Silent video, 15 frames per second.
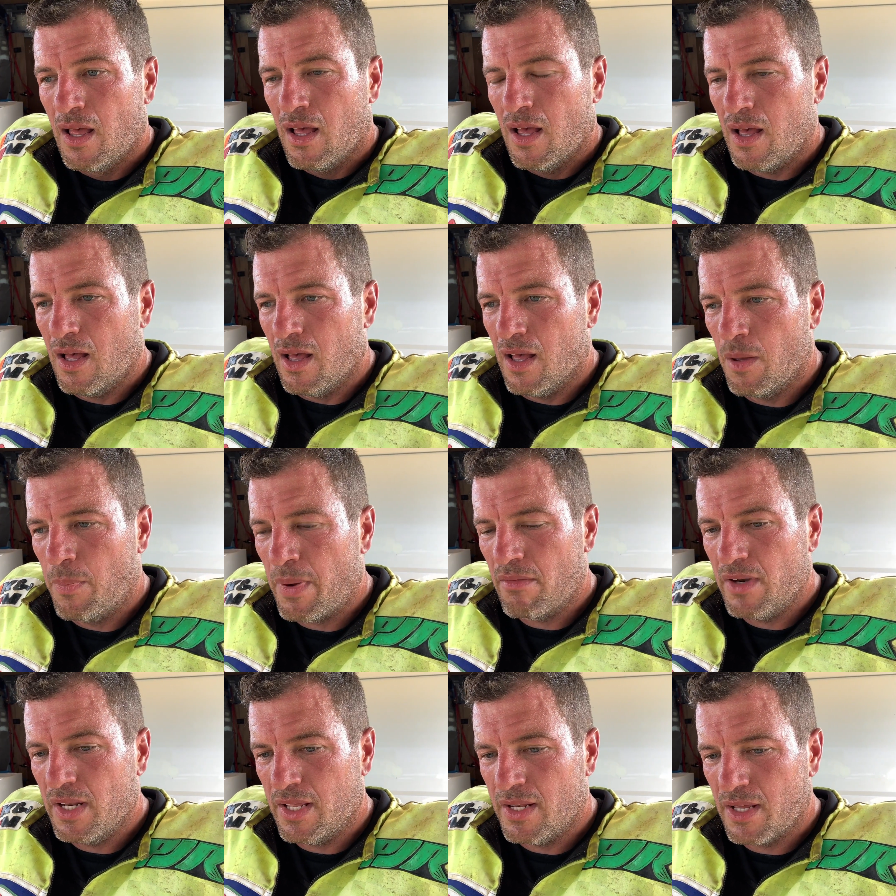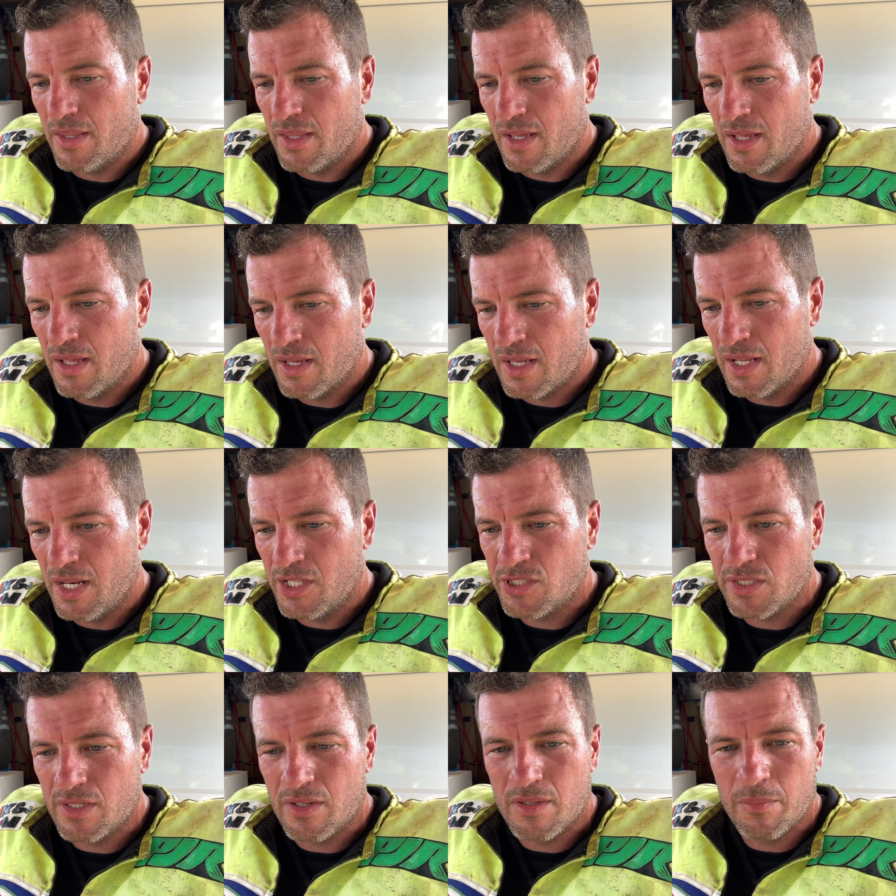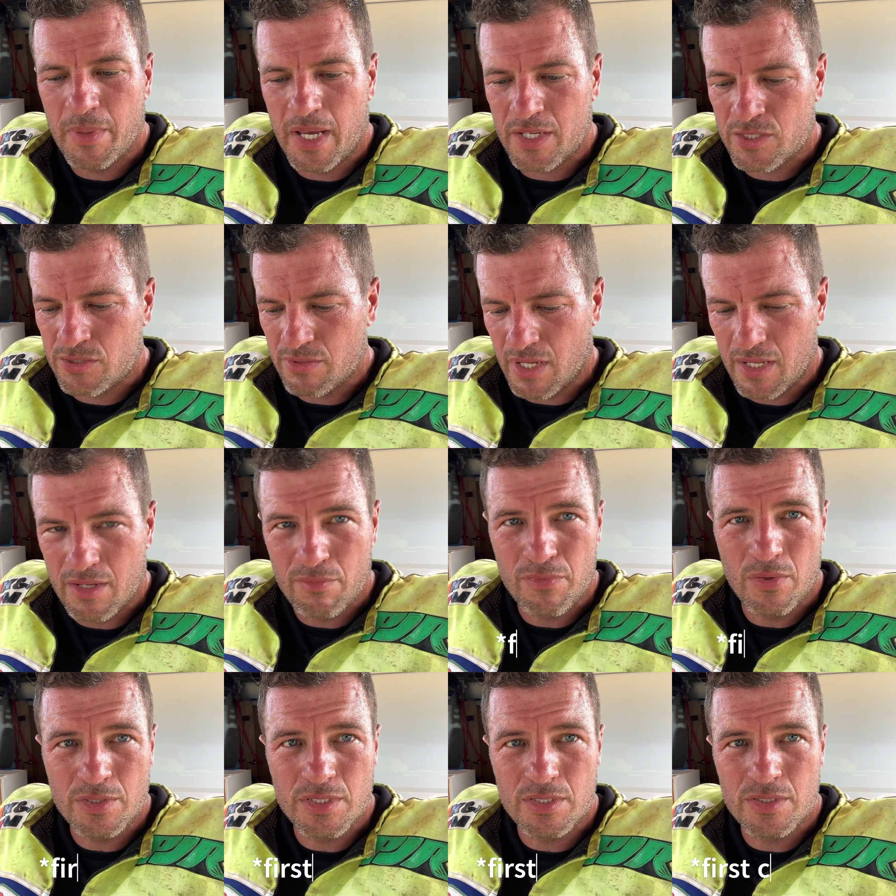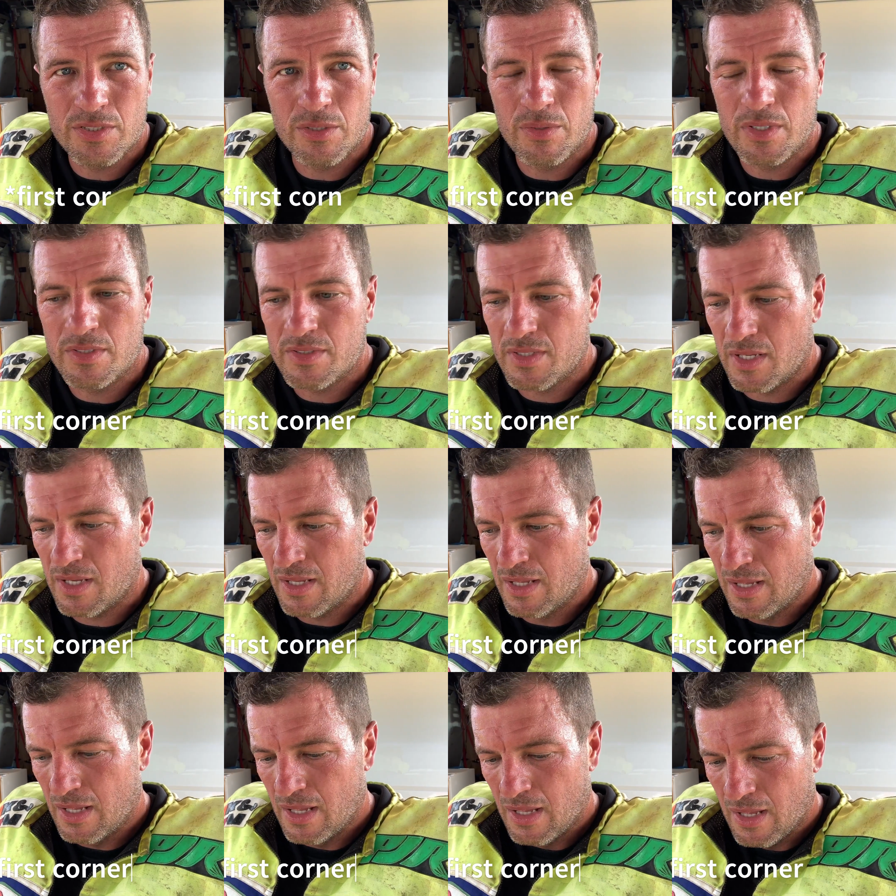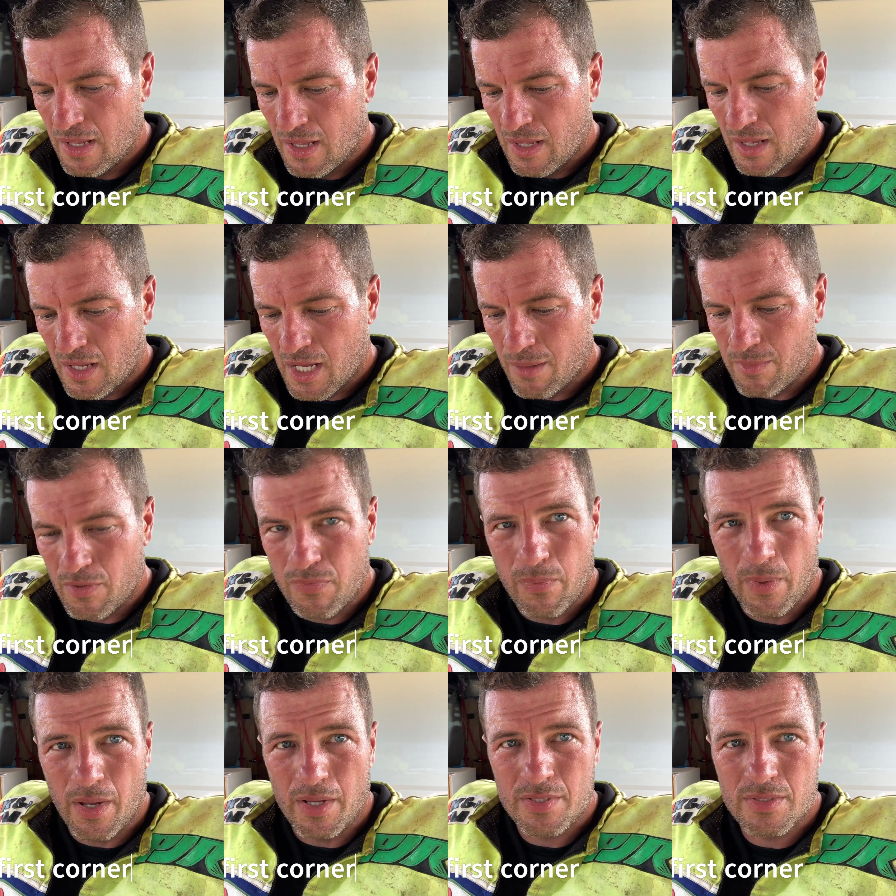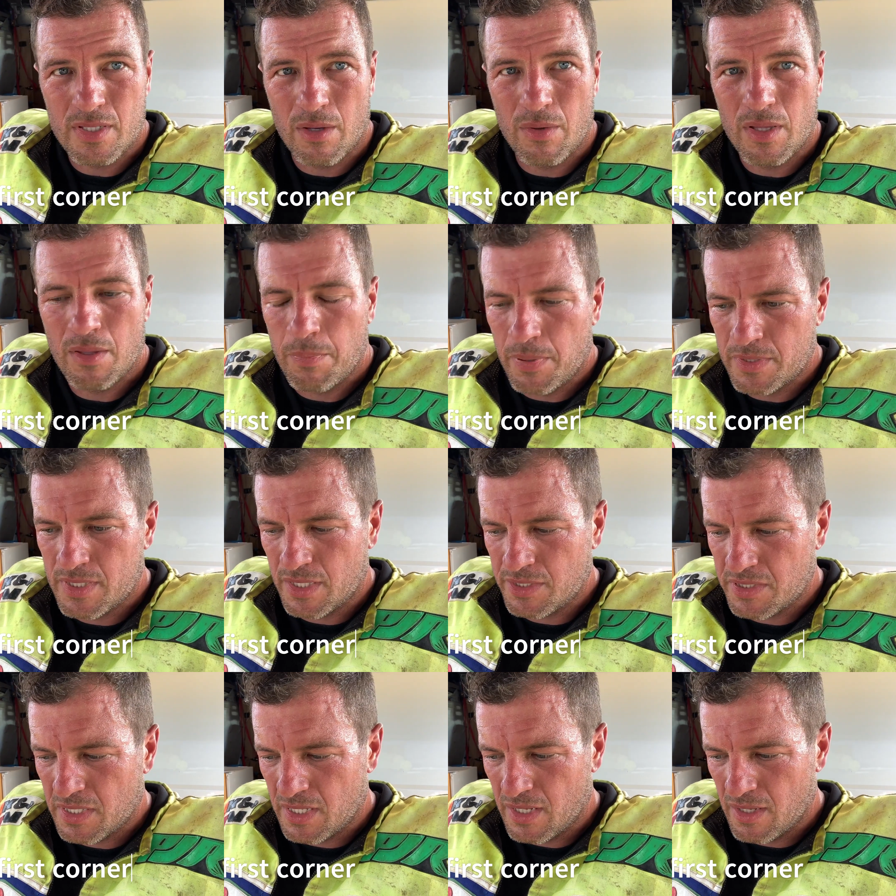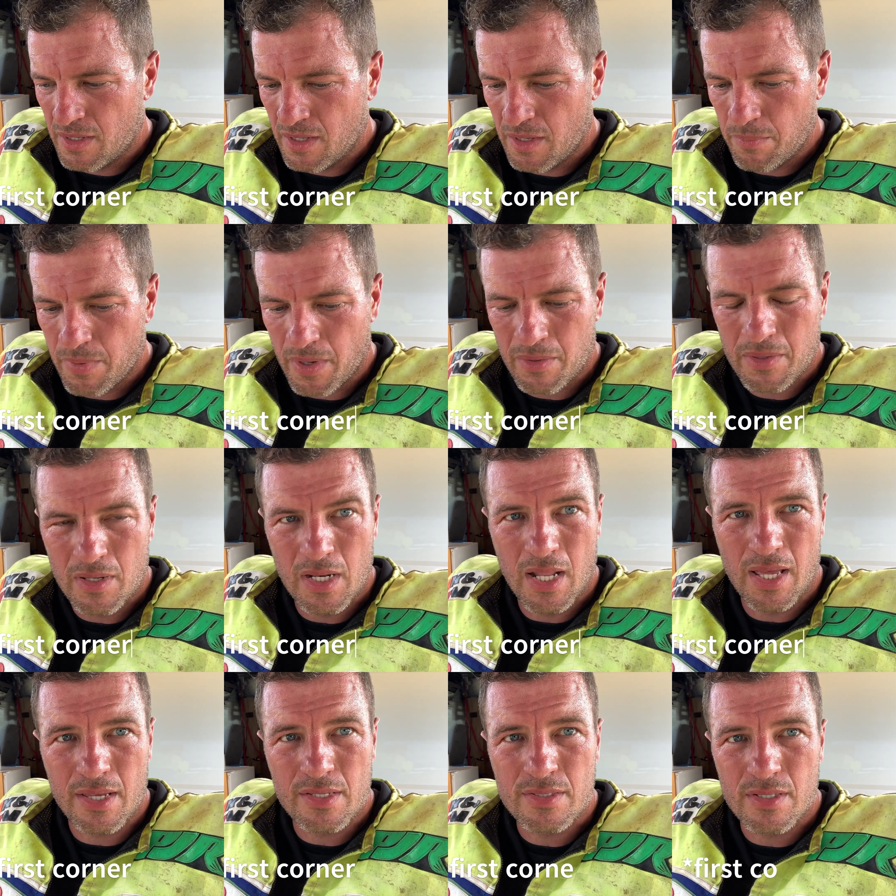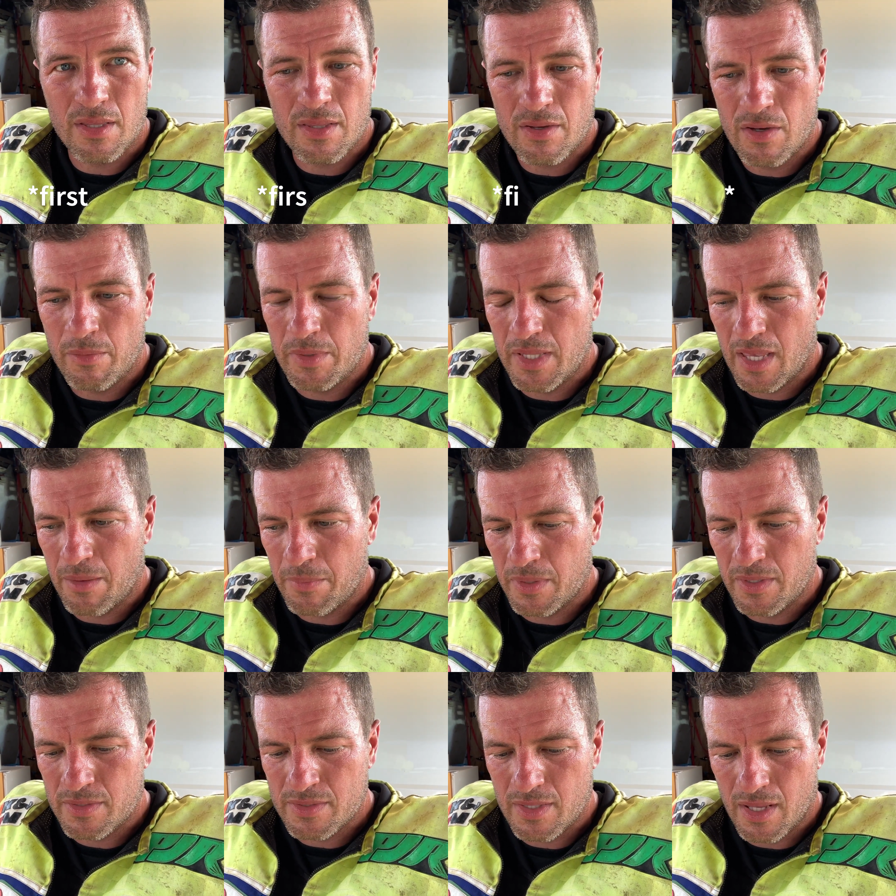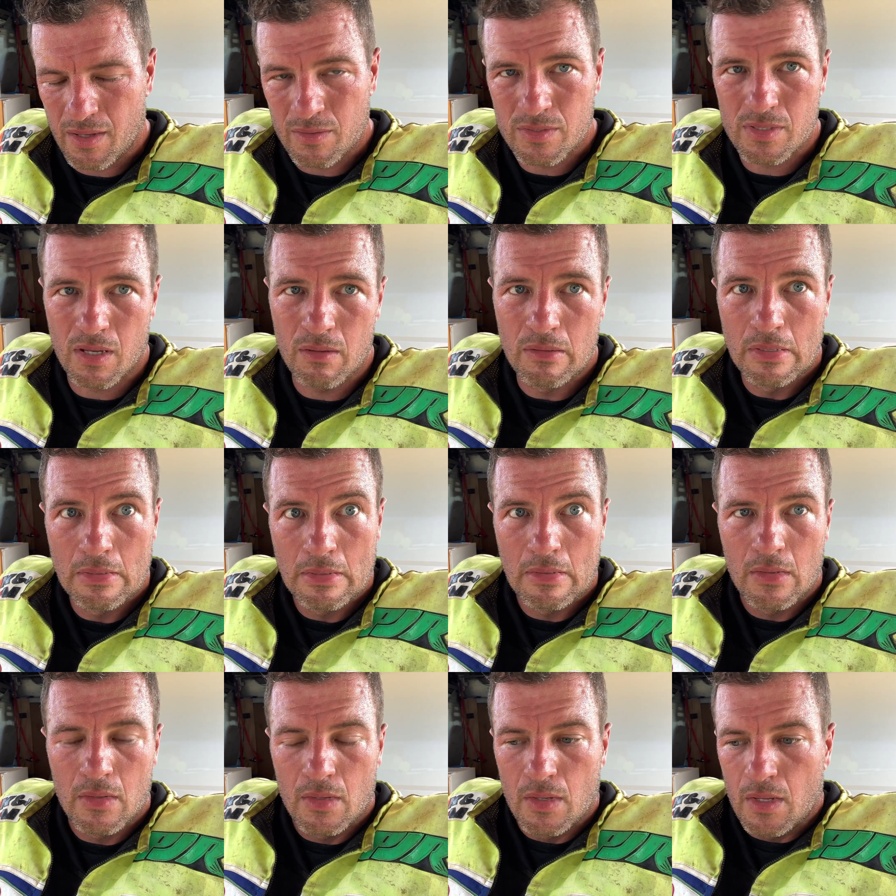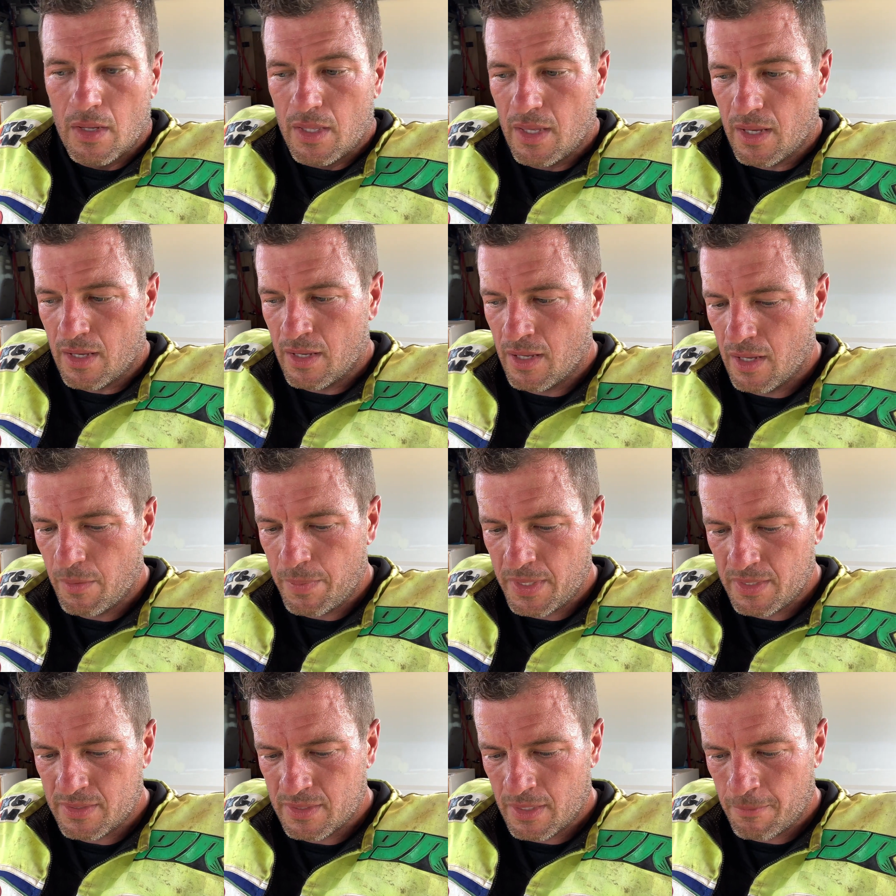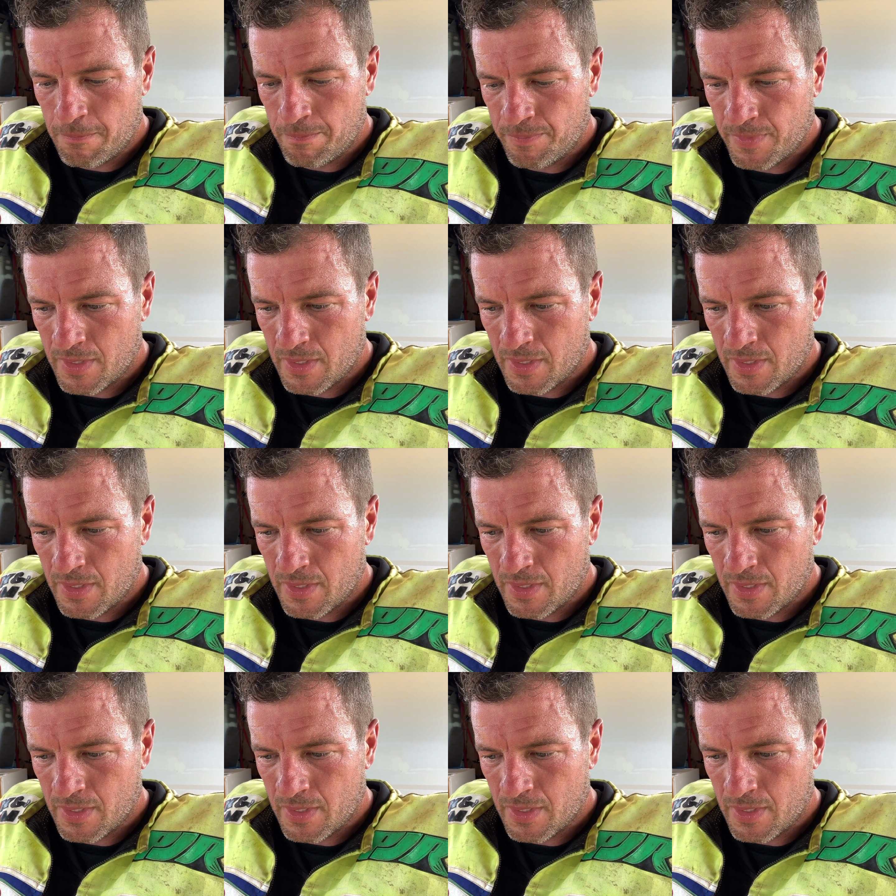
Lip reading: apparently another collision on the back straight, and unfortunately Stuart's come off worse, so potentially a broken leg, so they got him in the ambulance now. So yeah, hope he's okay